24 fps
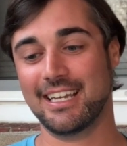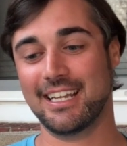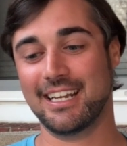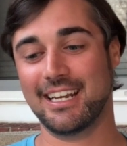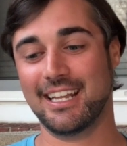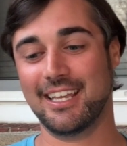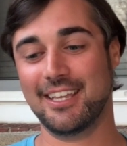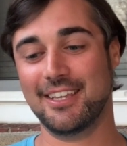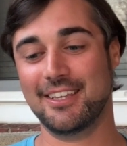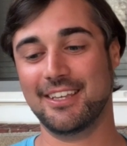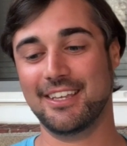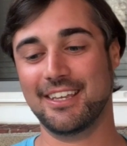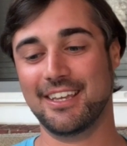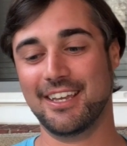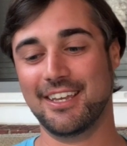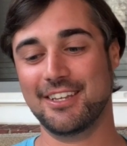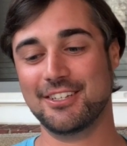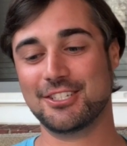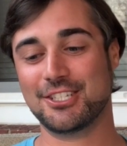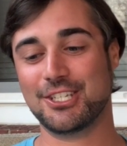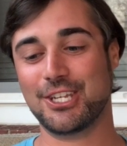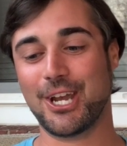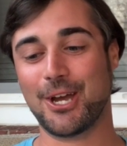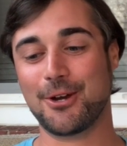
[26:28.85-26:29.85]

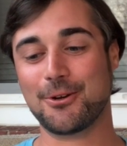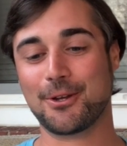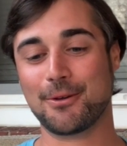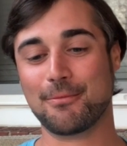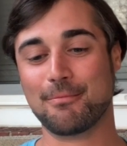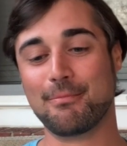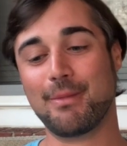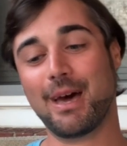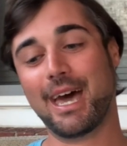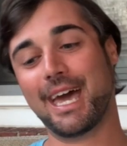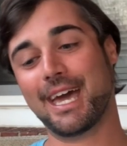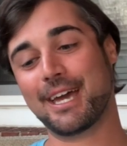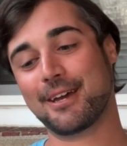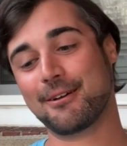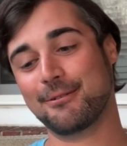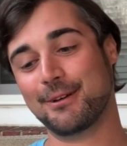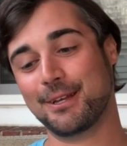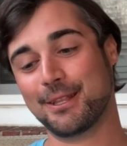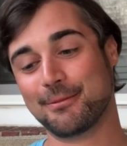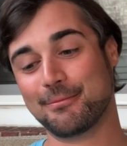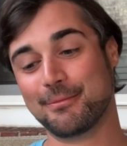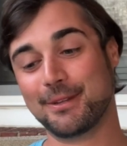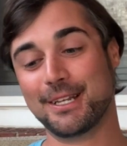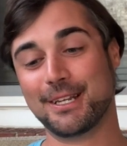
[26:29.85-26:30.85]
he's joking back
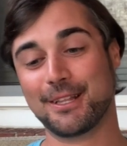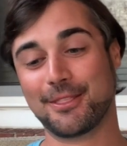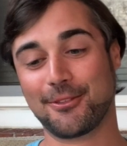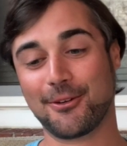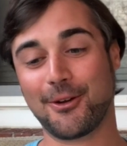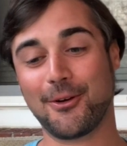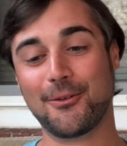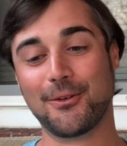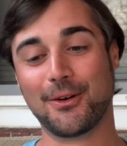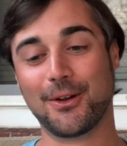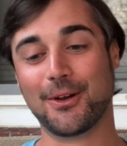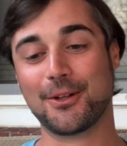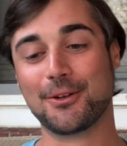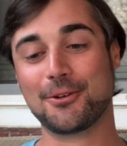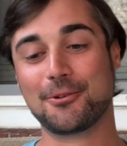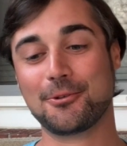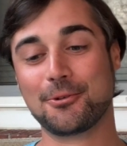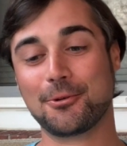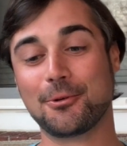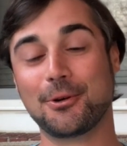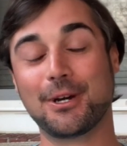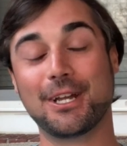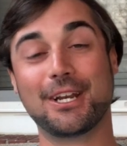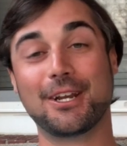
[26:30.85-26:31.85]
with me to throw it on
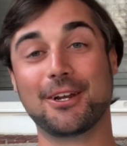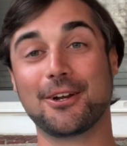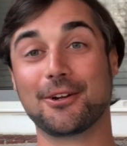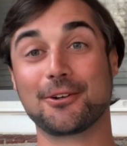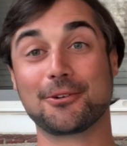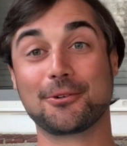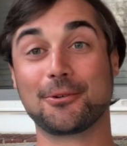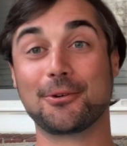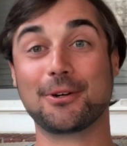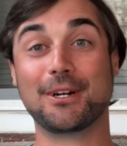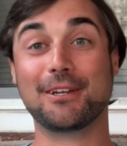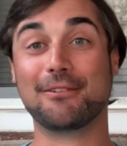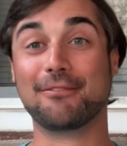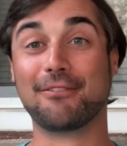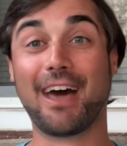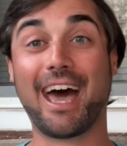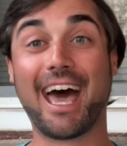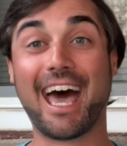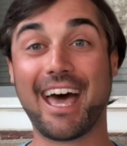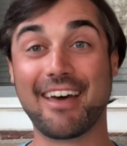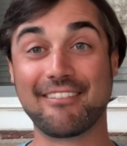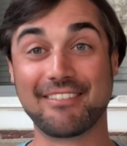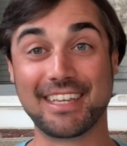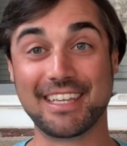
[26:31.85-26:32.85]
20 or
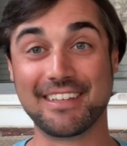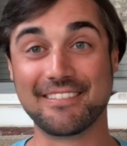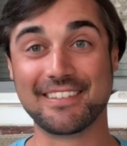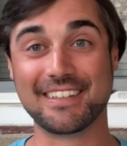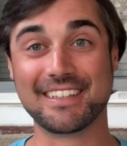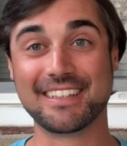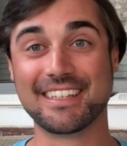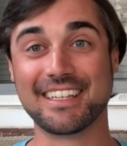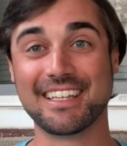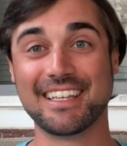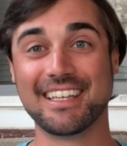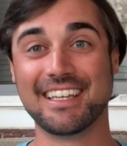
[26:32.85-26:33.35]
25 even,